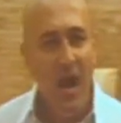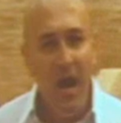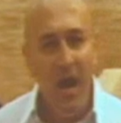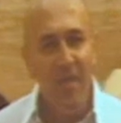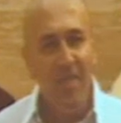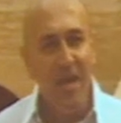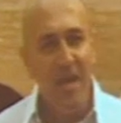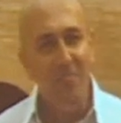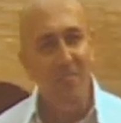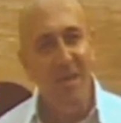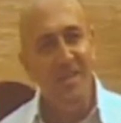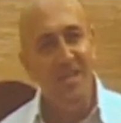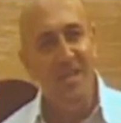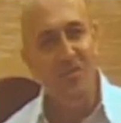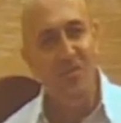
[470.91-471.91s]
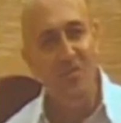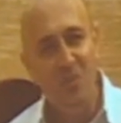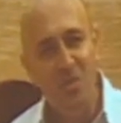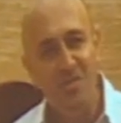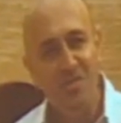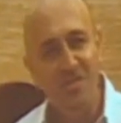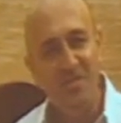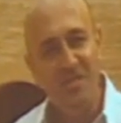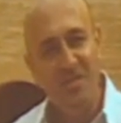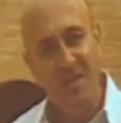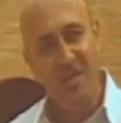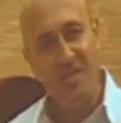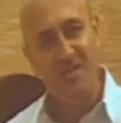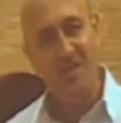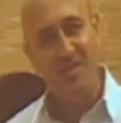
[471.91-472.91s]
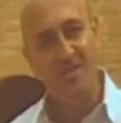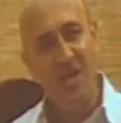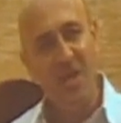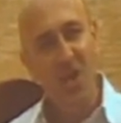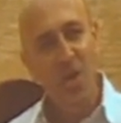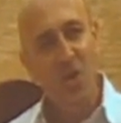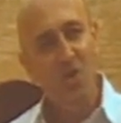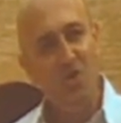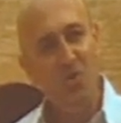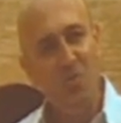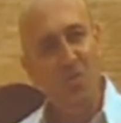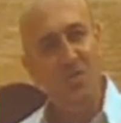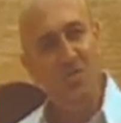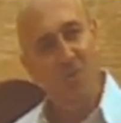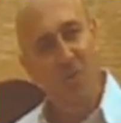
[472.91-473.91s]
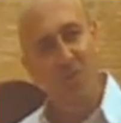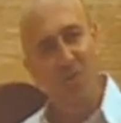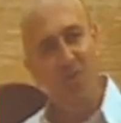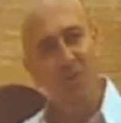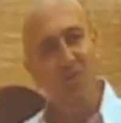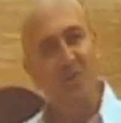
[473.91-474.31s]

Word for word: Are there medieval Muslim scientists who should be spoken